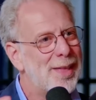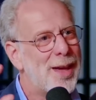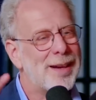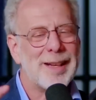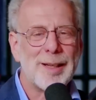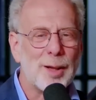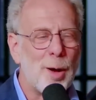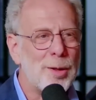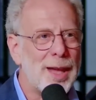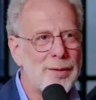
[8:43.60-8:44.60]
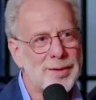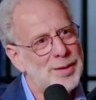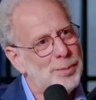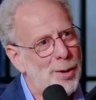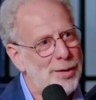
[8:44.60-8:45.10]
that in low levels
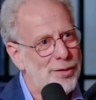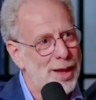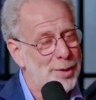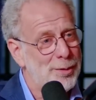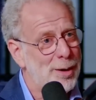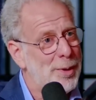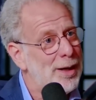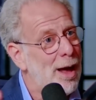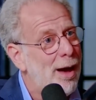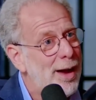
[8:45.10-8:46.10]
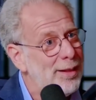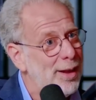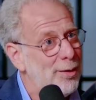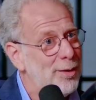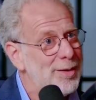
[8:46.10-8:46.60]
is pro-inflammatory, but at high
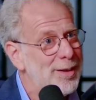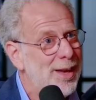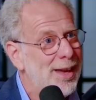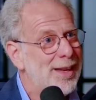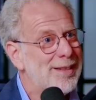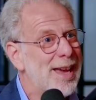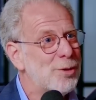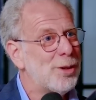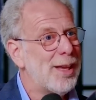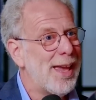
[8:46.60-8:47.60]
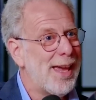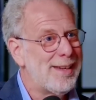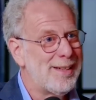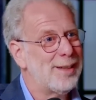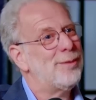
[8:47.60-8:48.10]
levels, it's actually
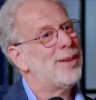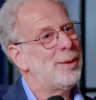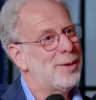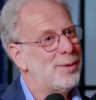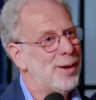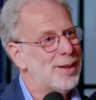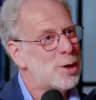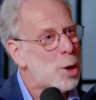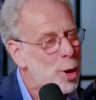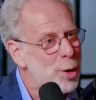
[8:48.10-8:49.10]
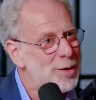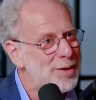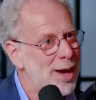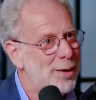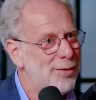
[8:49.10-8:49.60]
anti-inflammatory. It
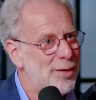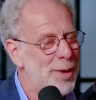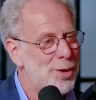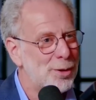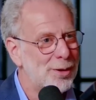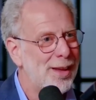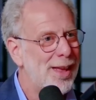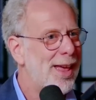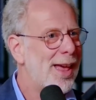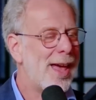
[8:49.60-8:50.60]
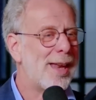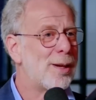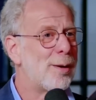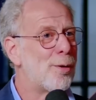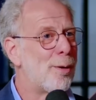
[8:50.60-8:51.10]
turns down inflammation.
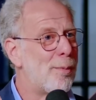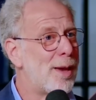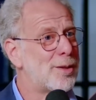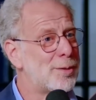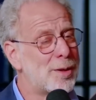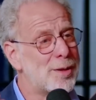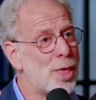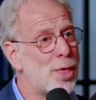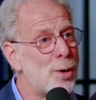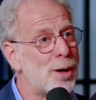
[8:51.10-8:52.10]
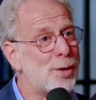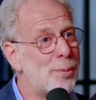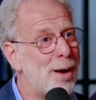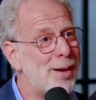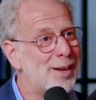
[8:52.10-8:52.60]
And your muscles, because a third of
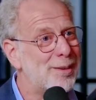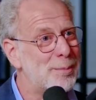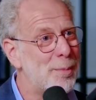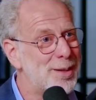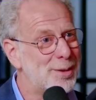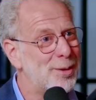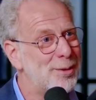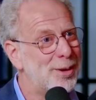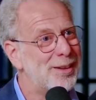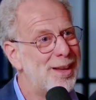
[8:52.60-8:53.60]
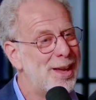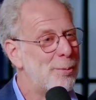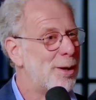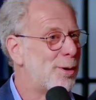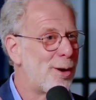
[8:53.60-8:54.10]
your body is muscle, right?
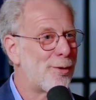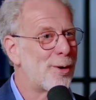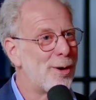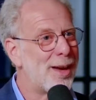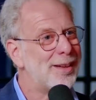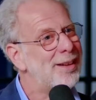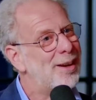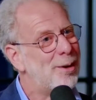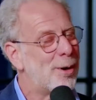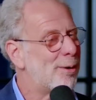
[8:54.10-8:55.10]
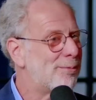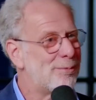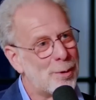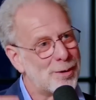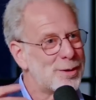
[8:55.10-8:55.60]
When you go for a run or
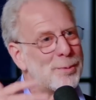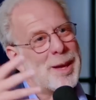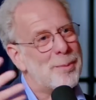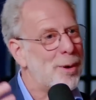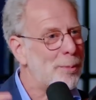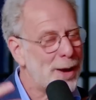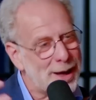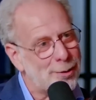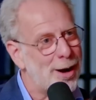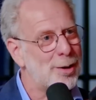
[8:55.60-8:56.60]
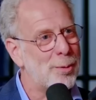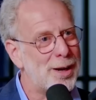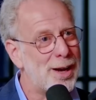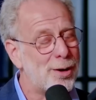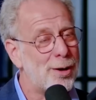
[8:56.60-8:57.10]
swim or bike ride or
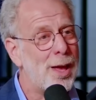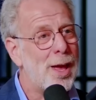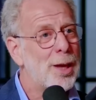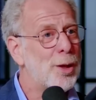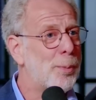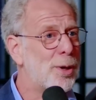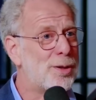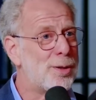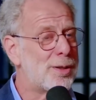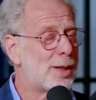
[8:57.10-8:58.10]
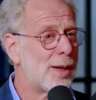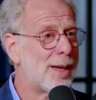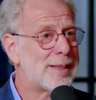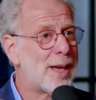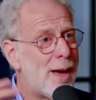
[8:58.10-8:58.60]
whatever, you're producing
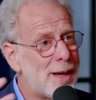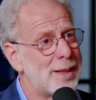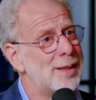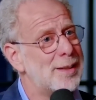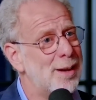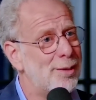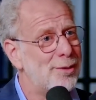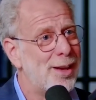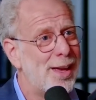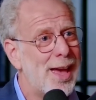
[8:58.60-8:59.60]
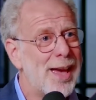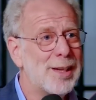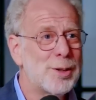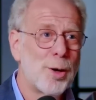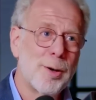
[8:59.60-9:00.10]
a ton of this stuff,
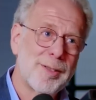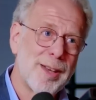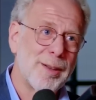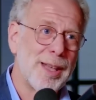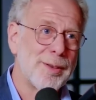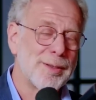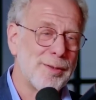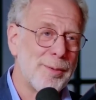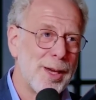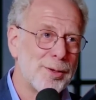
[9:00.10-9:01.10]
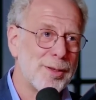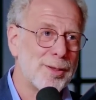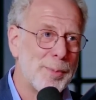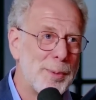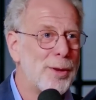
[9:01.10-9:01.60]
and it turns down levels of inflammation.
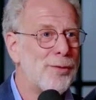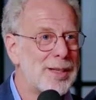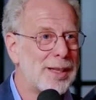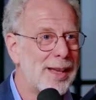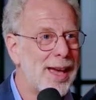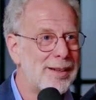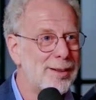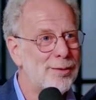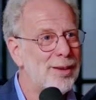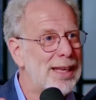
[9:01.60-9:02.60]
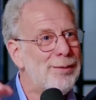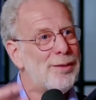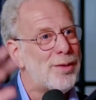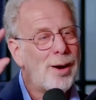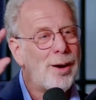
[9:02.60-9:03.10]
So people are physically active, even if